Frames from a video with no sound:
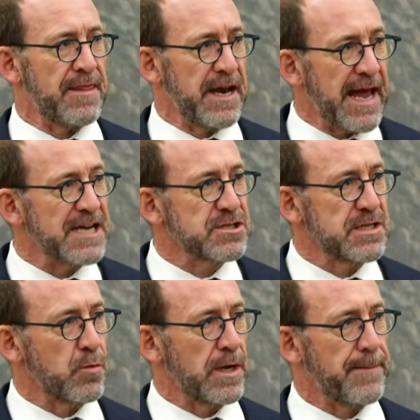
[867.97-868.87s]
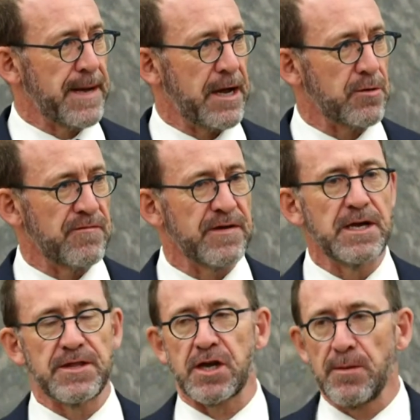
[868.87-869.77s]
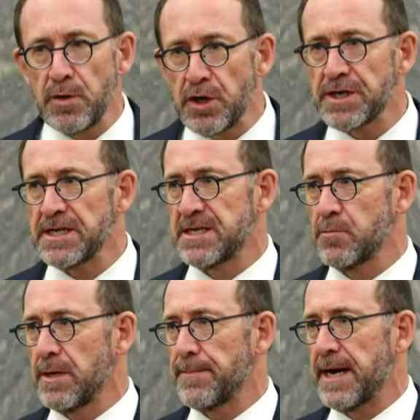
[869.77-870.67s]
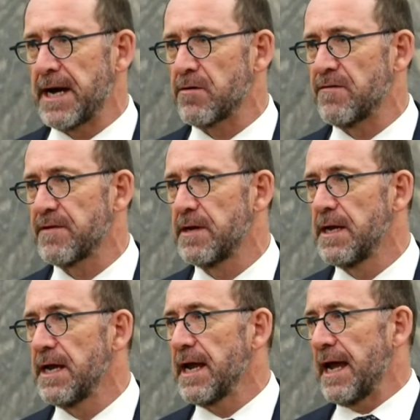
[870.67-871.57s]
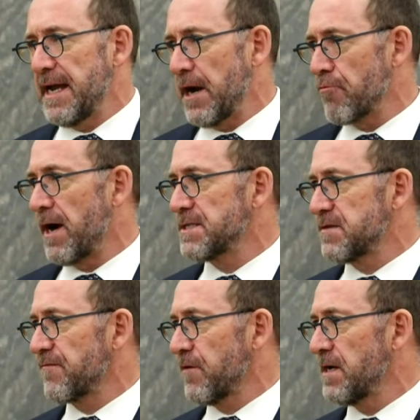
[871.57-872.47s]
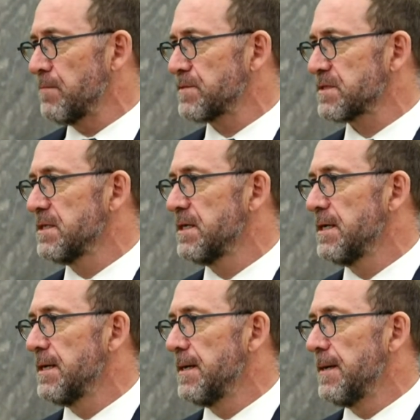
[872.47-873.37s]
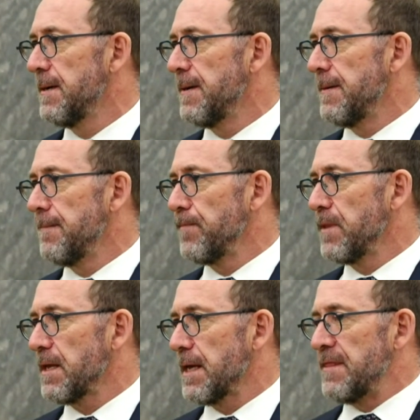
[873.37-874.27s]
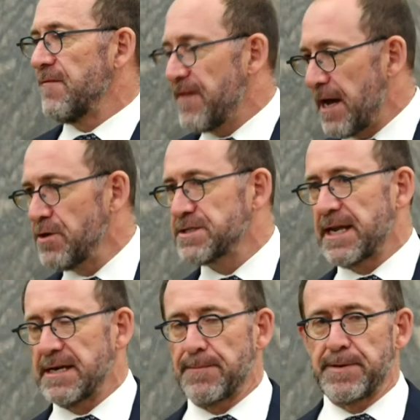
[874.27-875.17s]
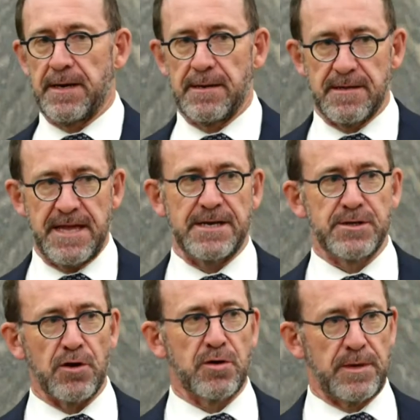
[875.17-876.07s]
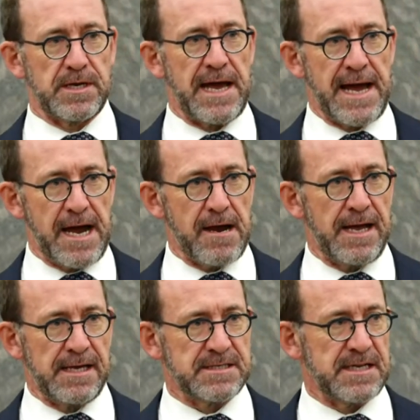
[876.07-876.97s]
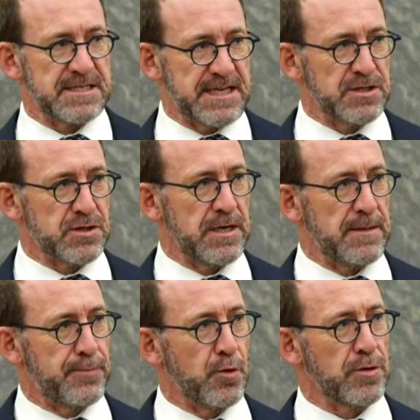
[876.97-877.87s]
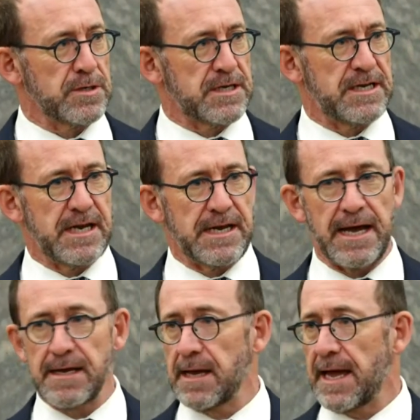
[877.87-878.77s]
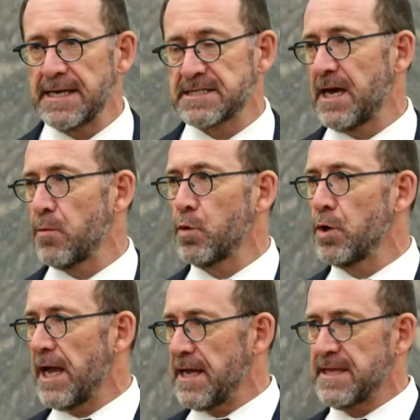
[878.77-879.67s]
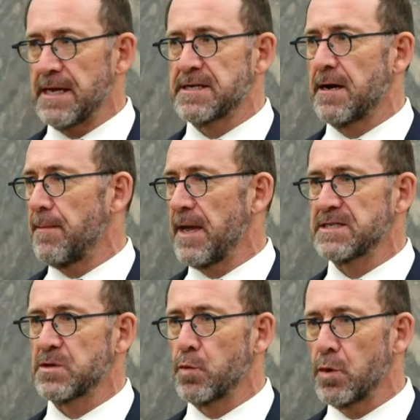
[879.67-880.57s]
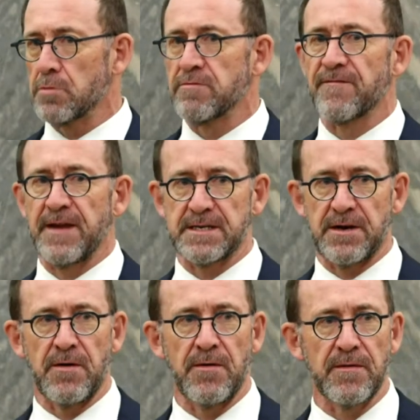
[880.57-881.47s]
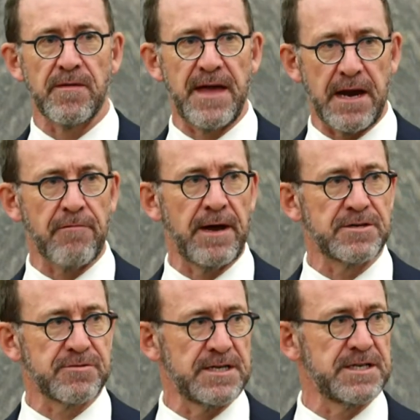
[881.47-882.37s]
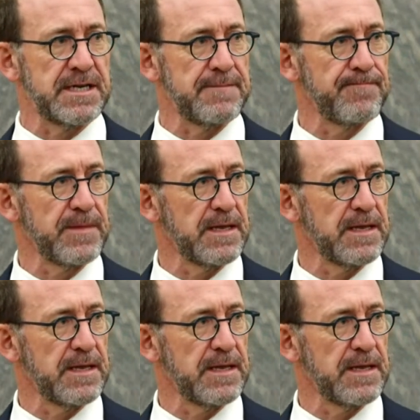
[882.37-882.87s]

the nation that we are part of, the communities that we're part of, and our rights and freedoms. And the values that underpin that document are as essential and important today as they were at that time, as the world reflected on that great tragedy.